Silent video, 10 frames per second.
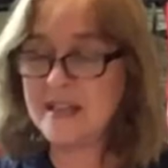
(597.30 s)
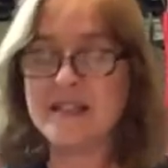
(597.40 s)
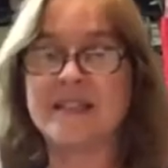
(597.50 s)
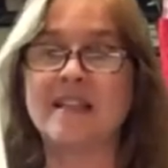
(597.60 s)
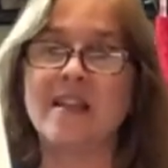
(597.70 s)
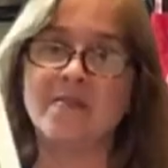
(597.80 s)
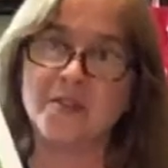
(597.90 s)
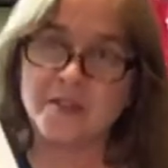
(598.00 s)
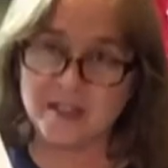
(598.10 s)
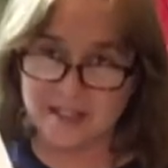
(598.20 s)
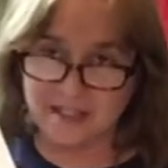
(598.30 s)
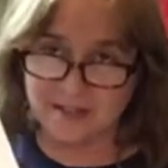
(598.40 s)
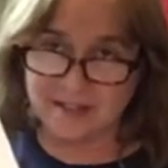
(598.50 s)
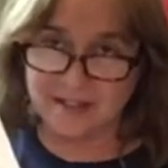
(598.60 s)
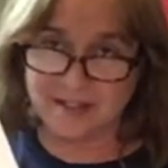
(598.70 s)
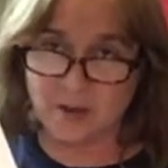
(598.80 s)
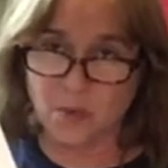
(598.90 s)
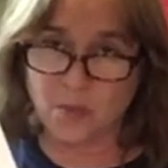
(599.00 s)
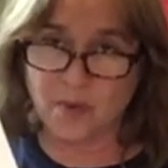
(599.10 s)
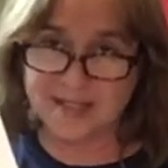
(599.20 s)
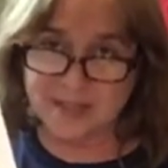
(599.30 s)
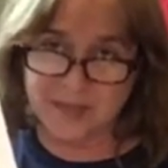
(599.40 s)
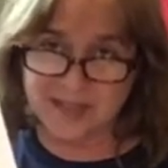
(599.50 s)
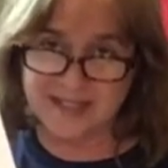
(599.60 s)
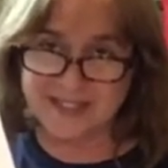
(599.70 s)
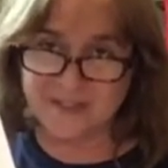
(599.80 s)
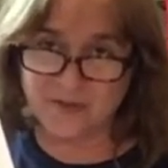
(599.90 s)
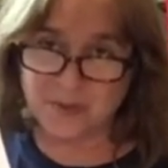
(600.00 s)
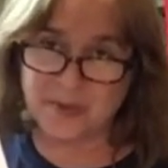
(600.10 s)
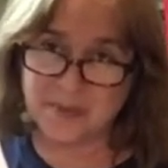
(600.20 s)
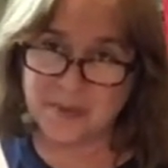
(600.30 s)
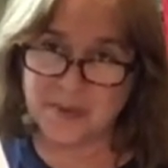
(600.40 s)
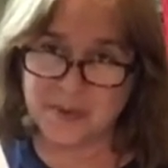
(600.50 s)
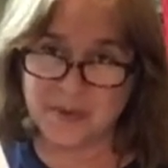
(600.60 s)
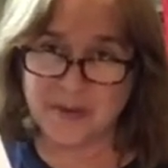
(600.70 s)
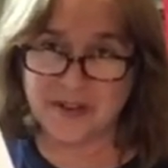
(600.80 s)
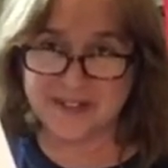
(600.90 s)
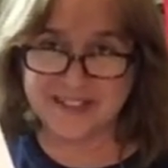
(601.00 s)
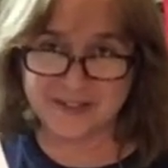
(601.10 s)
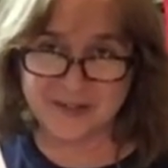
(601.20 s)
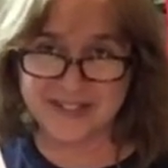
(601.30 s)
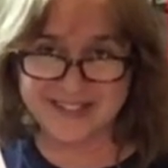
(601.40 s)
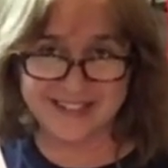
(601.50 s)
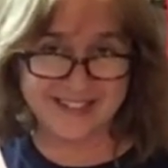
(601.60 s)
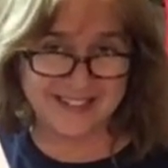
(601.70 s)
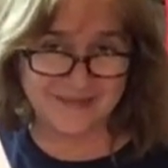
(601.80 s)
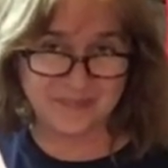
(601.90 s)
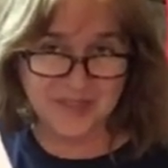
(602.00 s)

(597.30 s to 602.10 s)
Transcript: safer cleaning recipes for people who are interested in